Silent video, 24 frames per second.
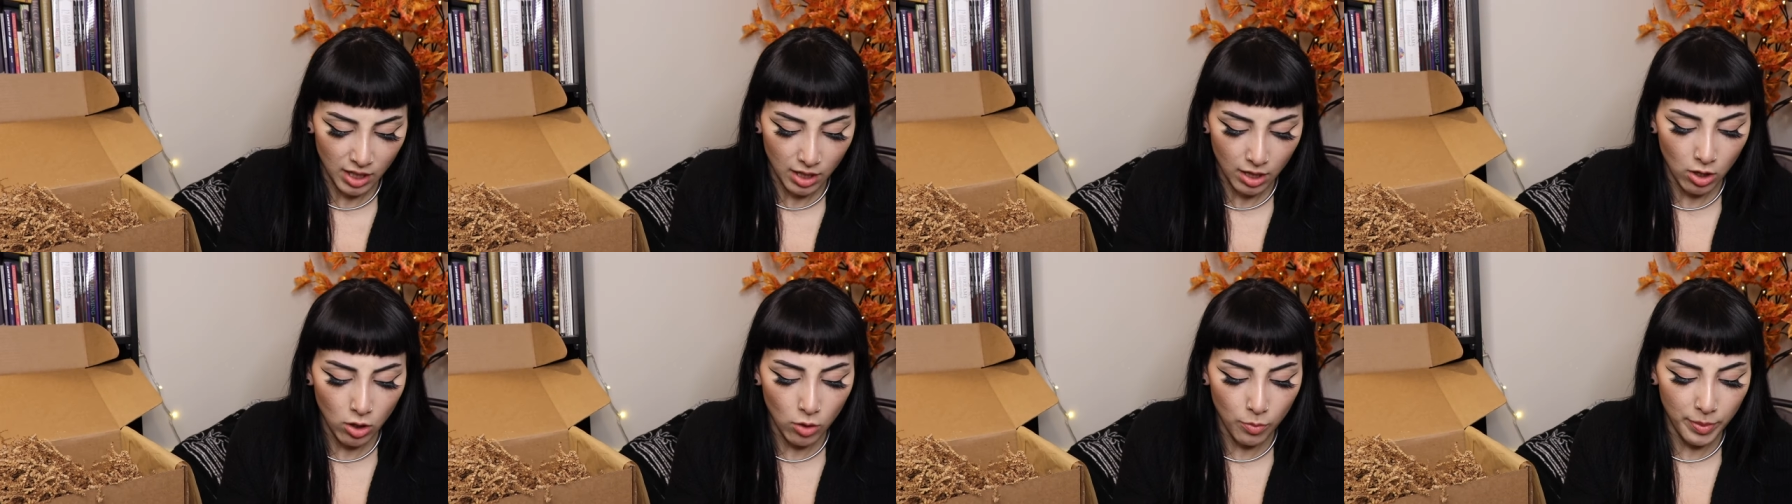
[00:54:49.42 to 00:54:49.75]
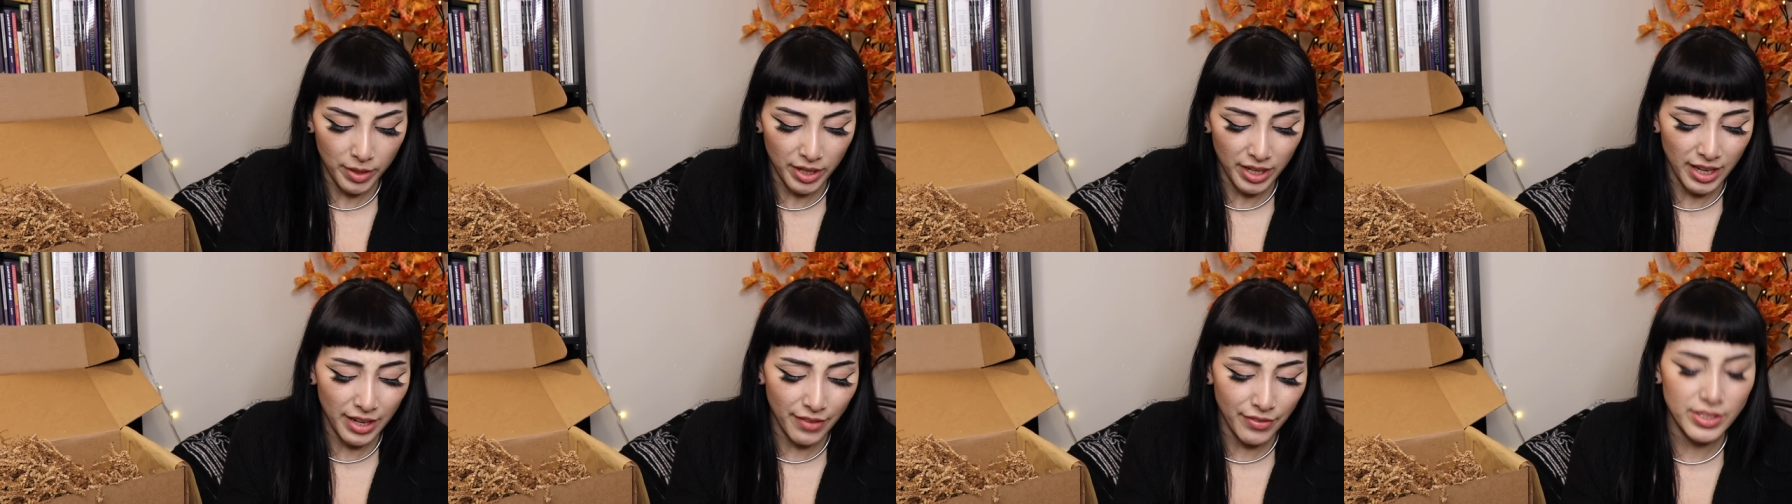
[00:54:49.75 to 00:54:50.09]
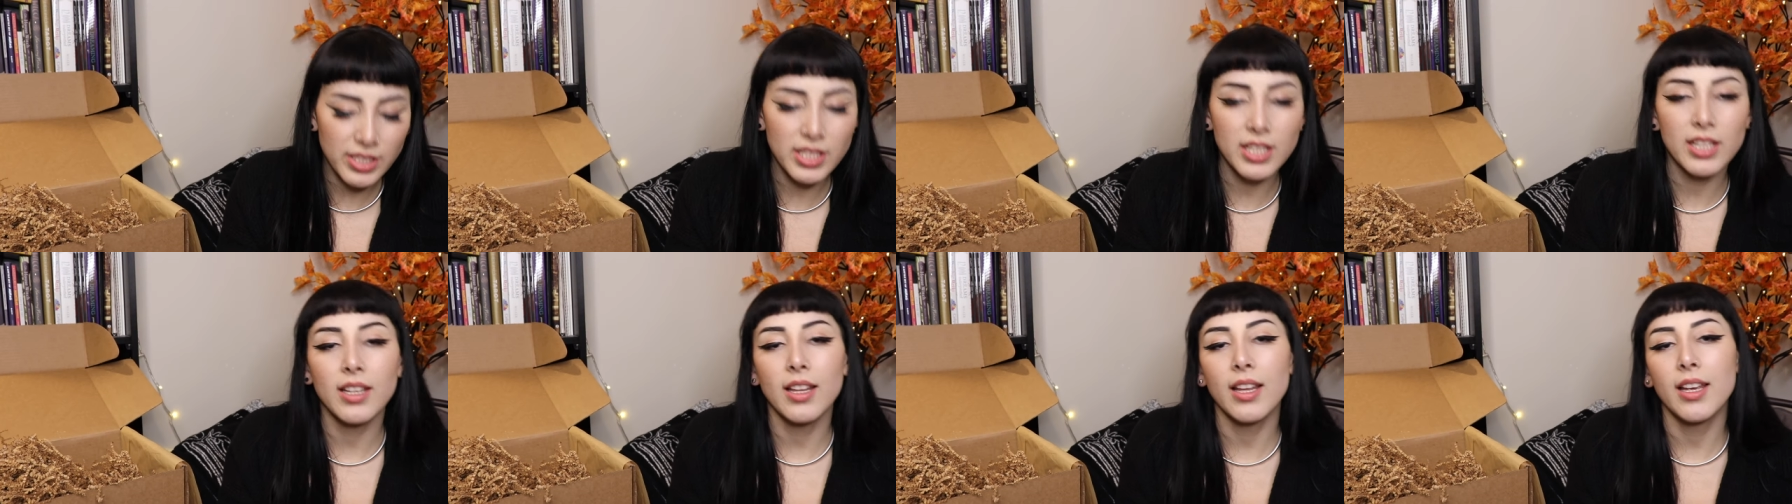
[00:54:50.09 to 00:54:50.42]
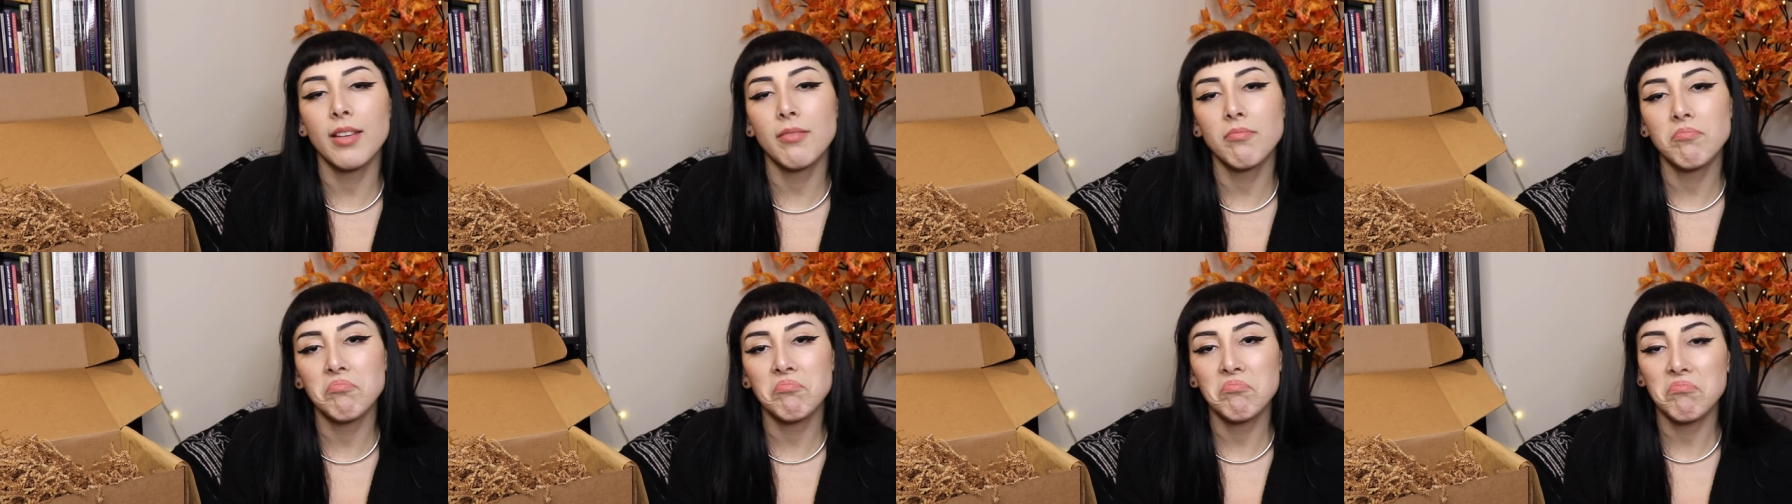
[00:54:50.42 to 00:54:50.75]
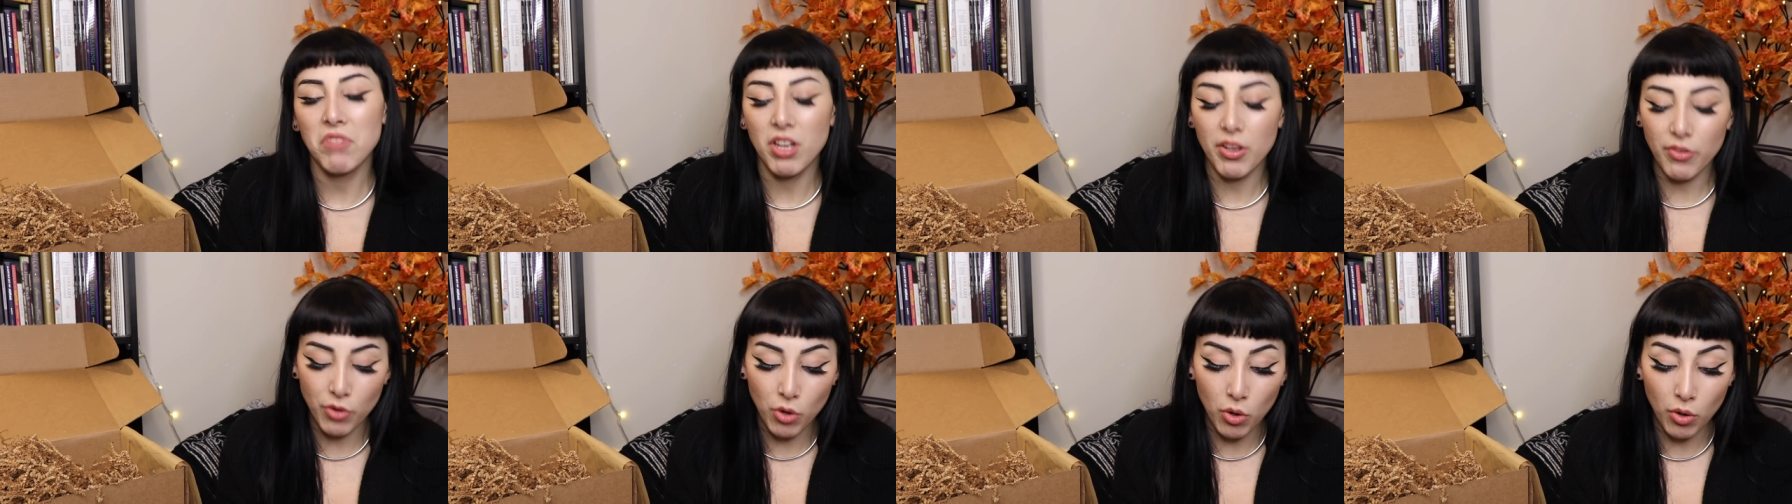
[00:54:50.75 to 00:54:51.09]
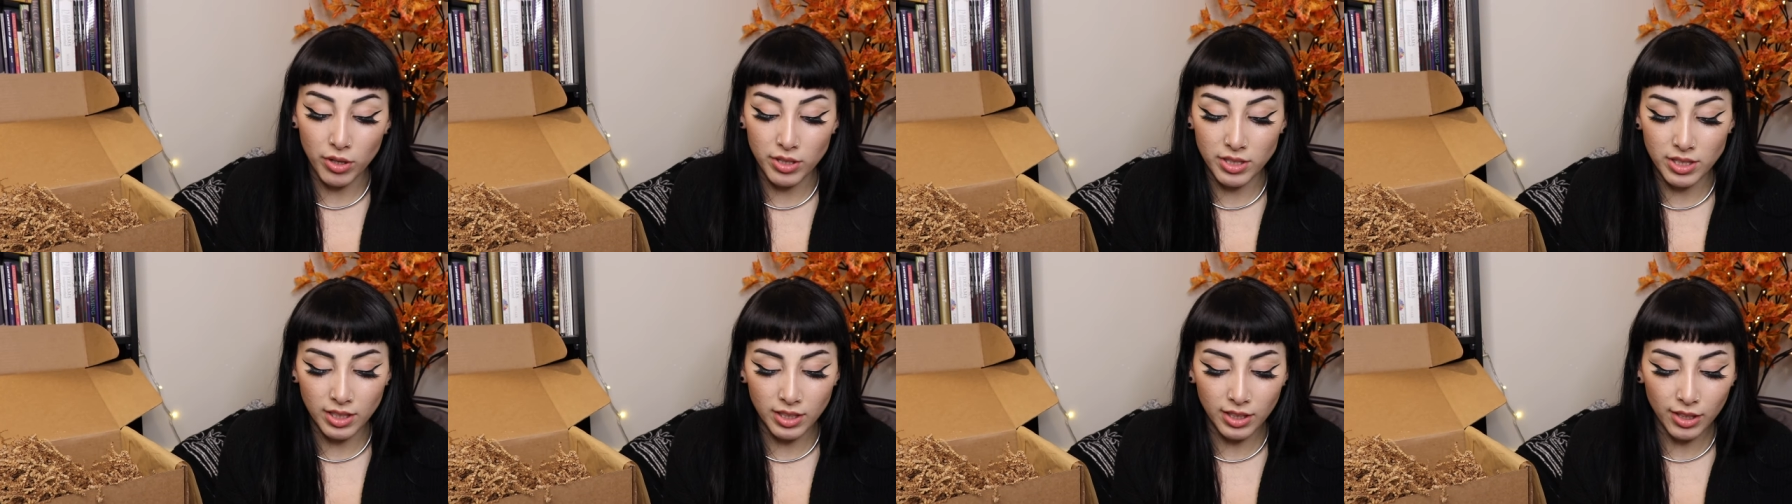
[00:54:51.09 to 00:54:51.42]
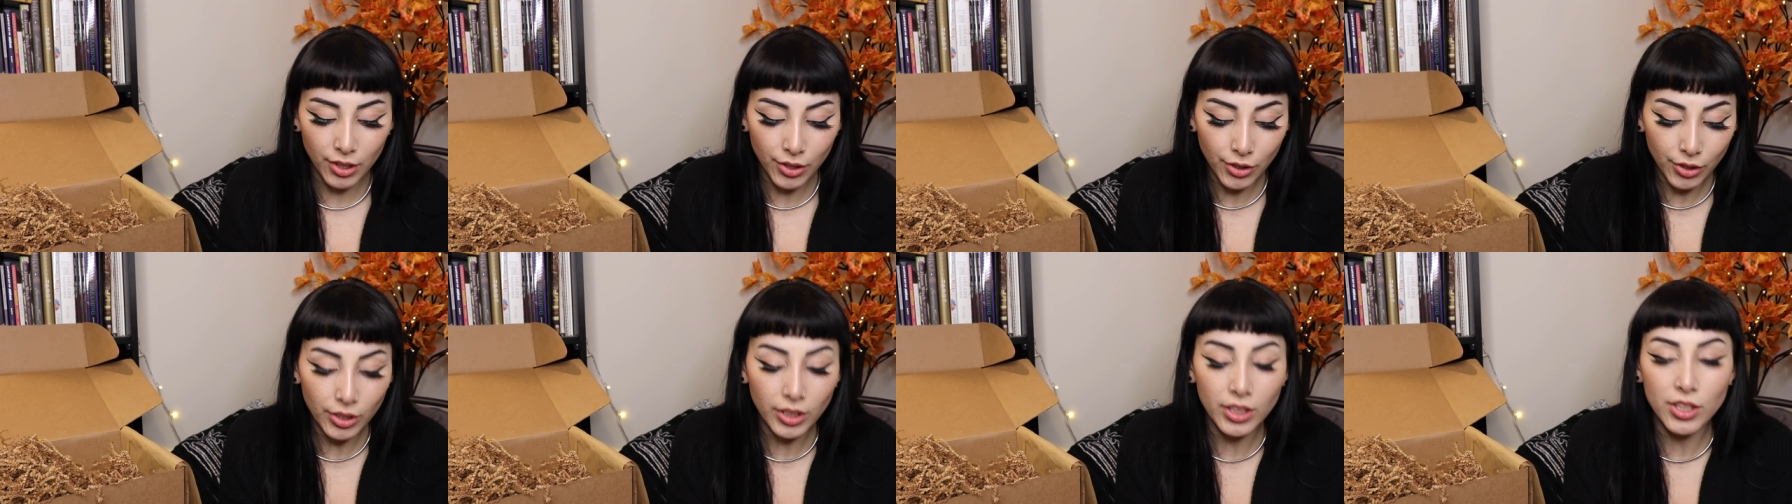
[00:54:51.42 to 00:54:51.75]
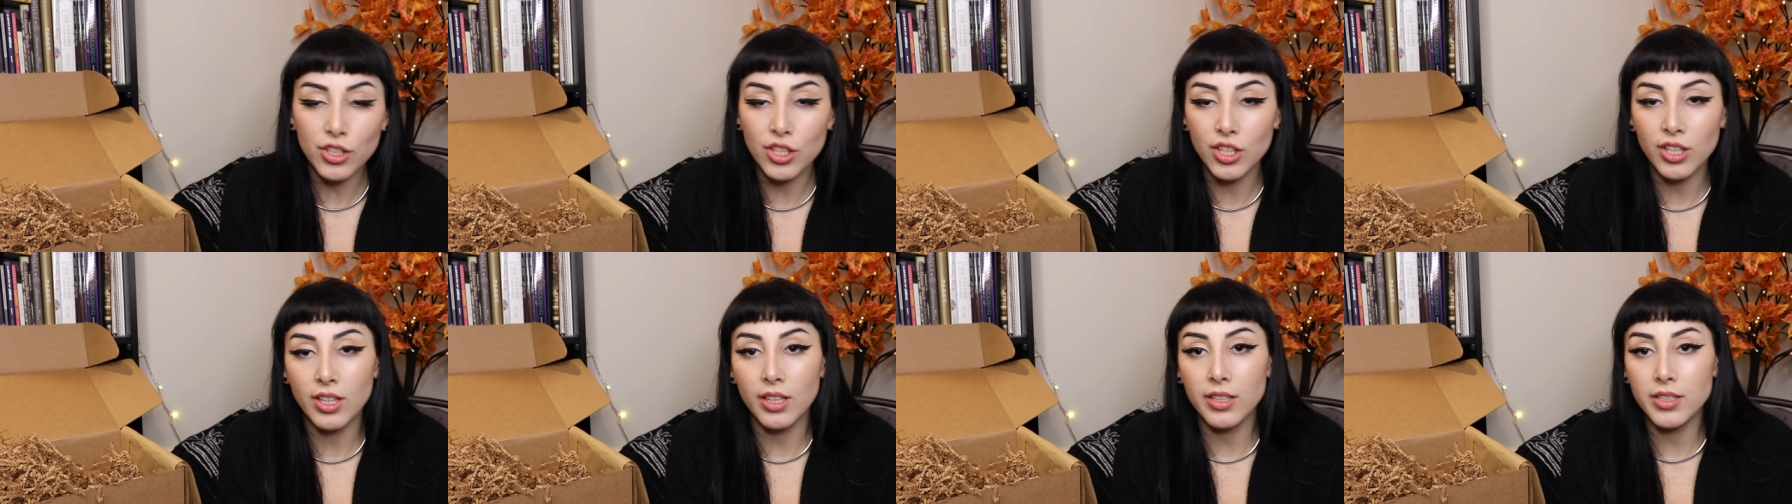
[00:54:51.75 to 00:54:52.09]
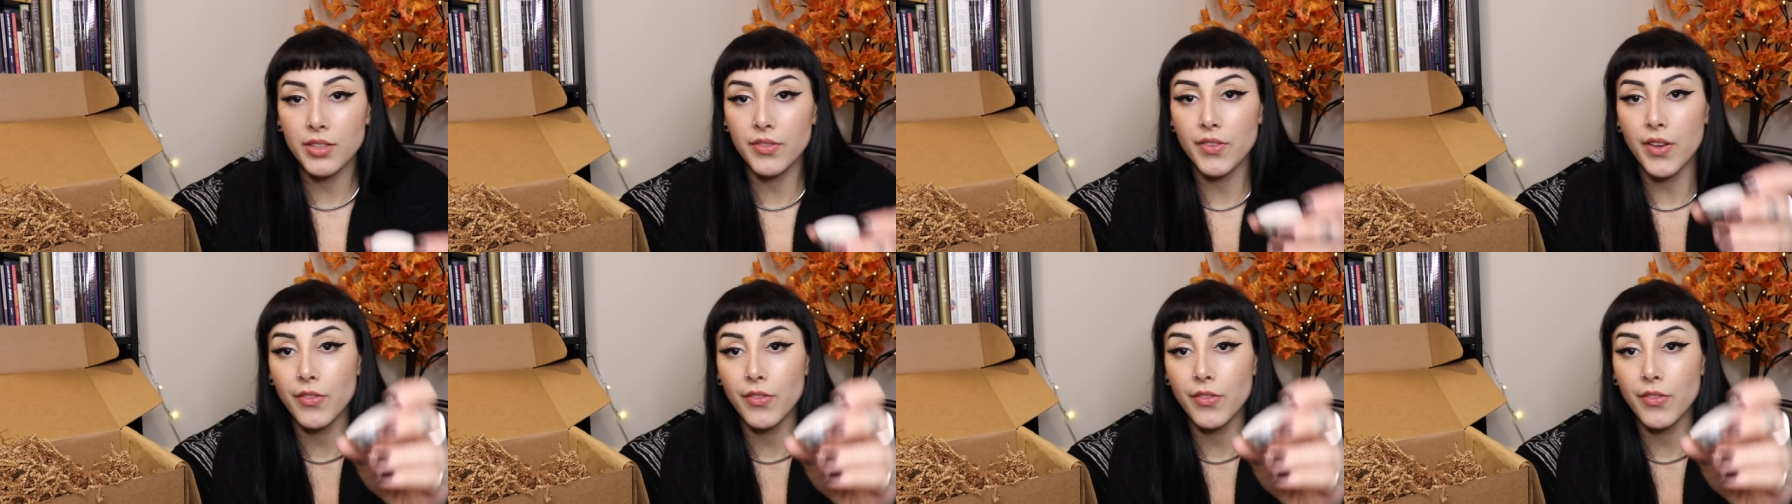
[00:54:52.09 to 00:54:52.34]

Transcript: Oh, and I have a tea light. Of course, literally she thinks of